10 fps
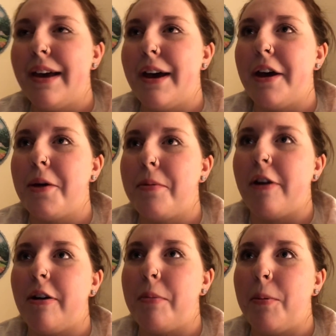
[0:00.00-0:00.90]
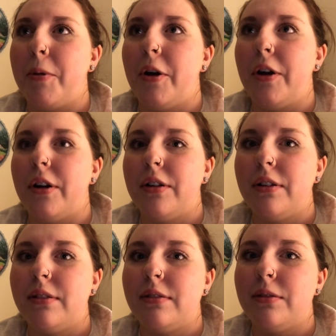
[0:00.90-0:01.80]
I remember
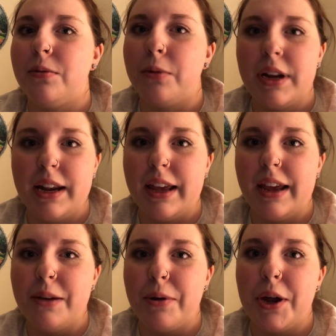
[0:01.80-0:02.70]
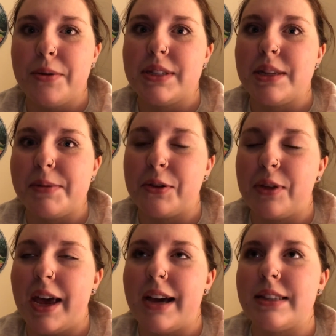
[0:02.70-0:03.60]
reading it while I was in the middle of
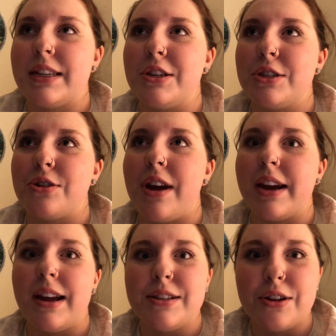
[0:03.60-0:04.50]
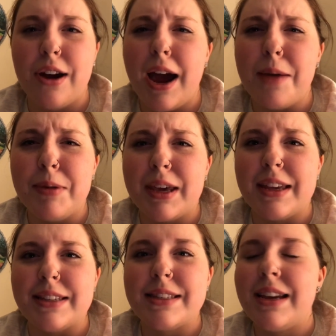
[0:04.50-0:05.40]
class and just trying not to cry,
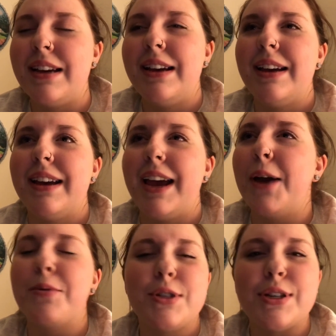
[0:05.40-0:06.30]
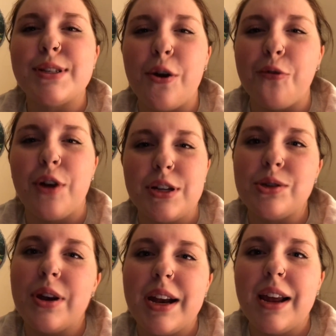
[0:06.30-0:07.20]
because it was just so
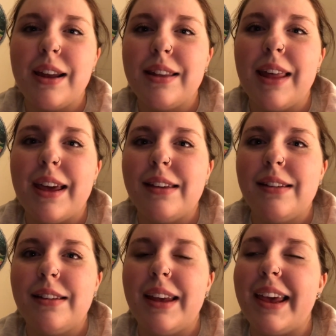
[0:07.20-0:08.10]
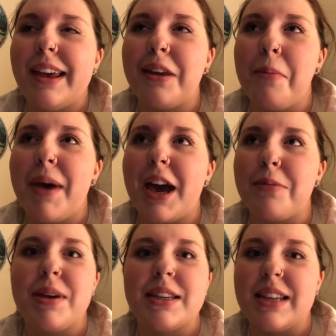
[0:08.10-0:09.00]
frustrating that it had come back,
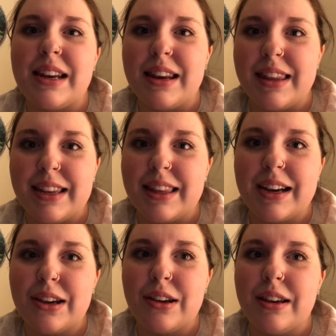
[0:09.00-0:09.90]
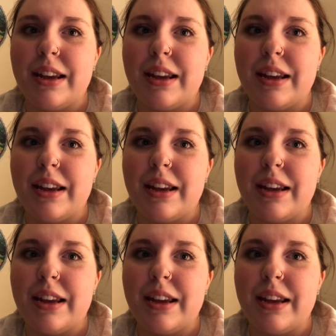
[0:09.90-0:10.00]
because I didn't think that it could.